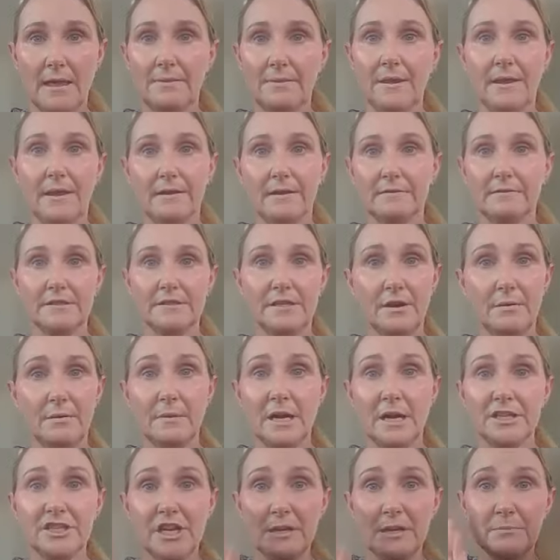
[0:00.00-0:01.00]
And there, so
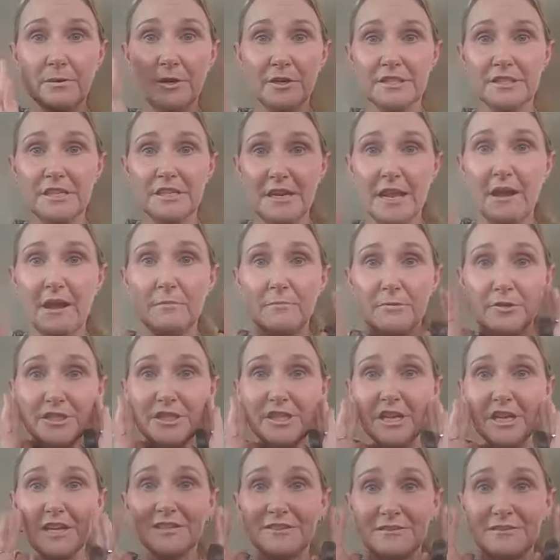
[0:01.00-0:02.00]
my cheekbones are now
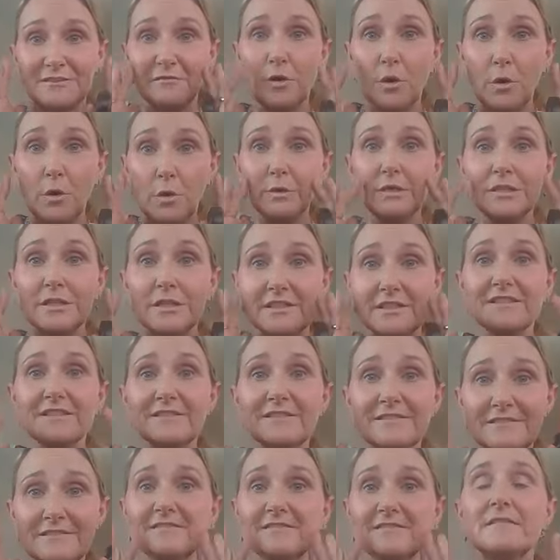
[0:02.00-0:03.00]
projected forward,
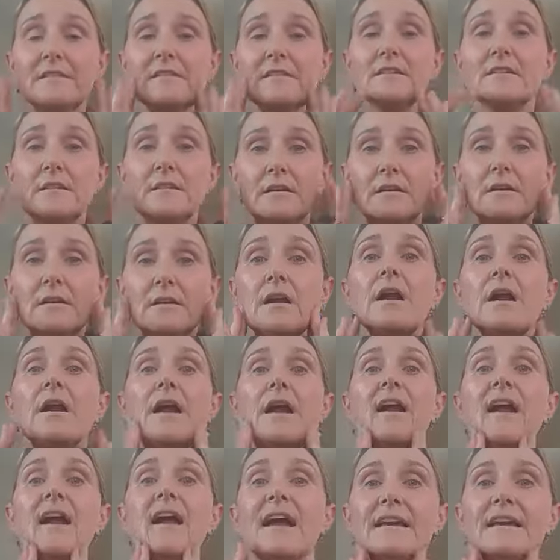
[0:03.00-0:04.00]

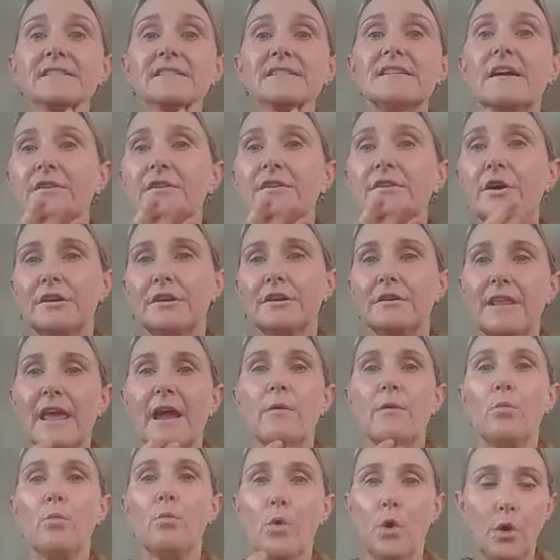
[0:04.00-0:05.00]
and I've got
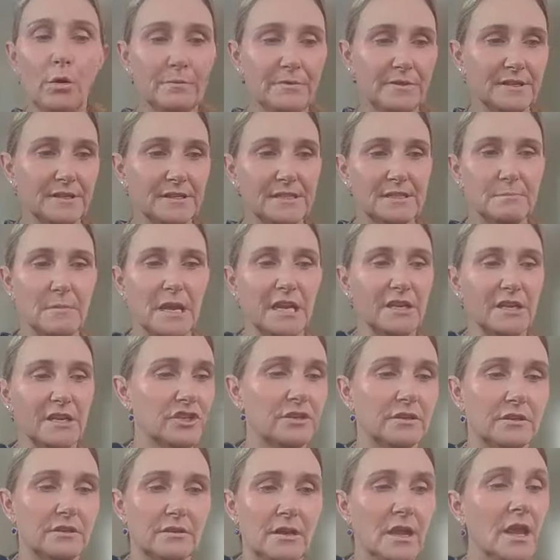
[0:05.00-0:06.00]
that warmth and
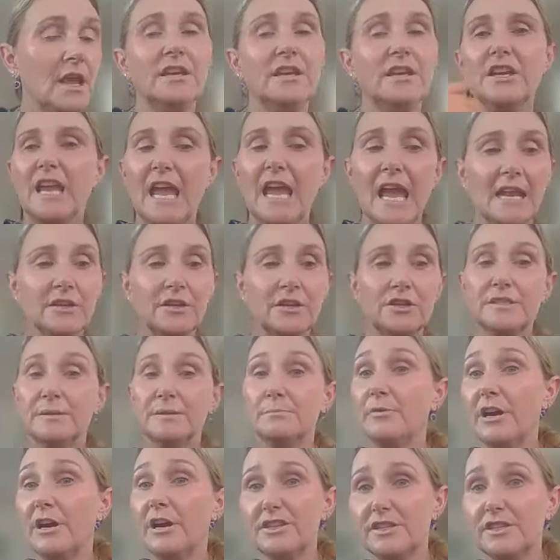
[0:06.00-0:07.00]
dimension. You can use
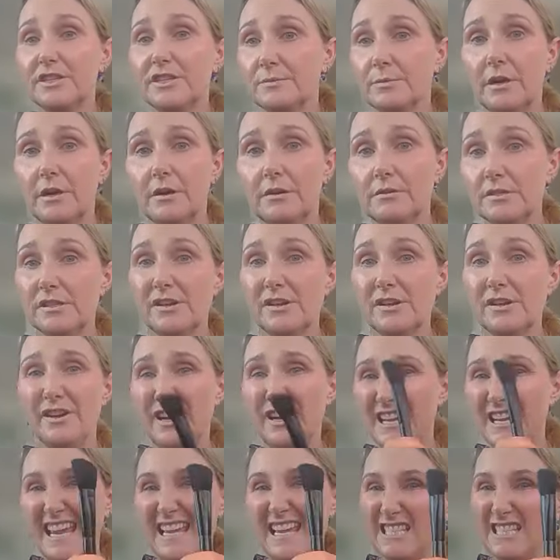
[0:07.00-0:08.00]
a brush as well. So
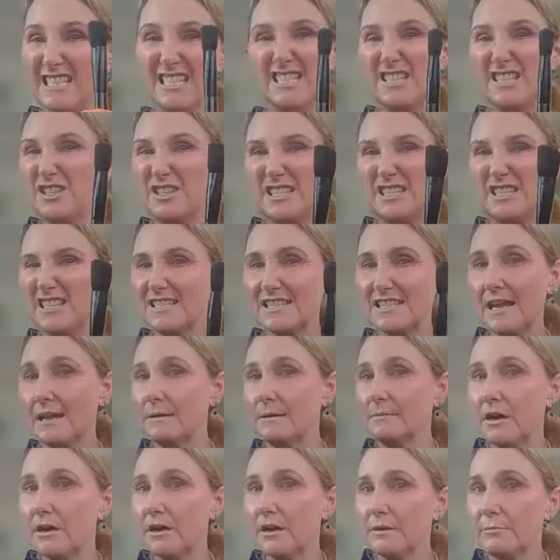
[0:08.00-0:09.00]
again, just use the
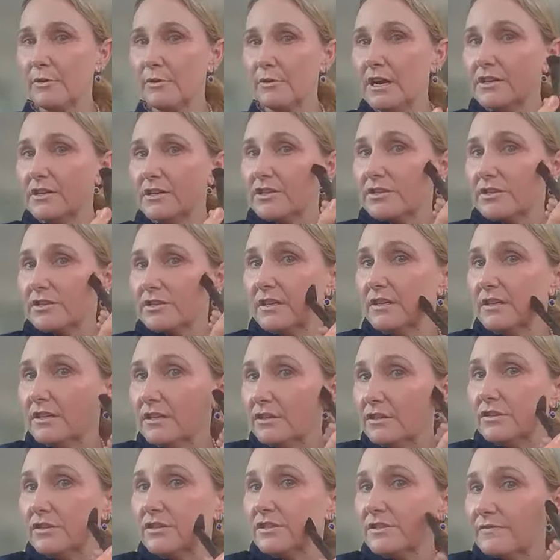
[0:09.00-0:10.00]
same kind of brush that
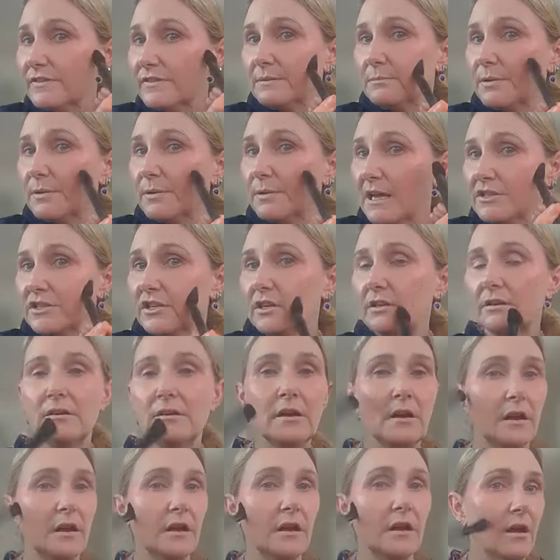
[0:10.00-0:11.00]
you use for your blusher.
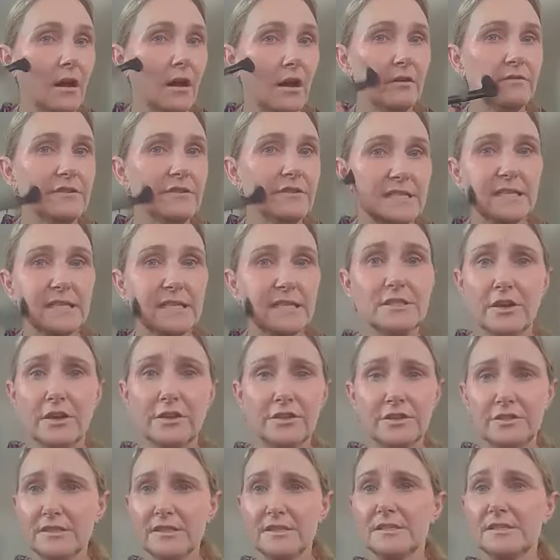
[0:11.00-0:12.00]
Obviously,
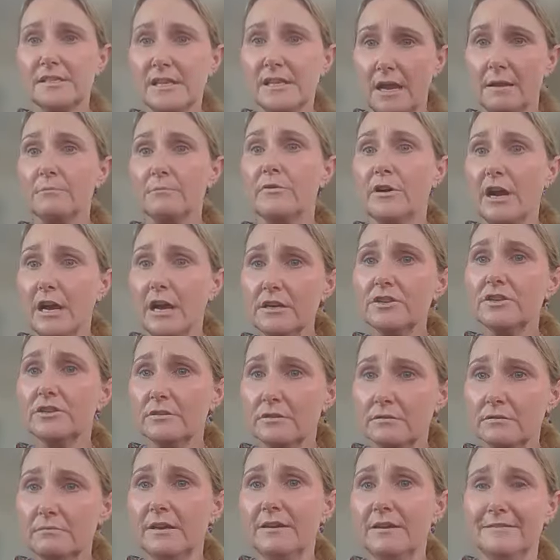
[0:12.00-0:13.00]
don't use the same
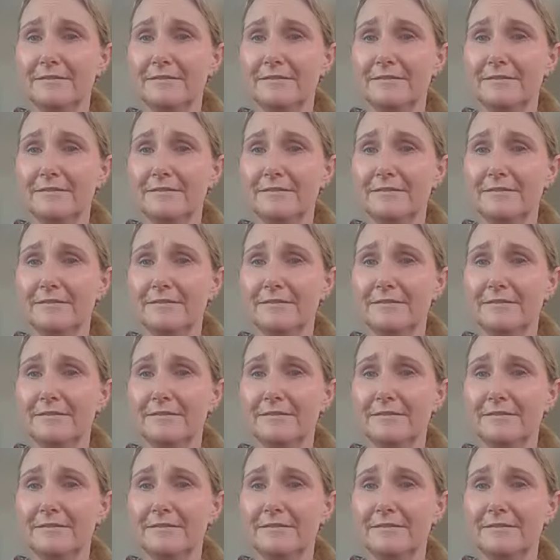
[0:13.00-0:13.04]
brush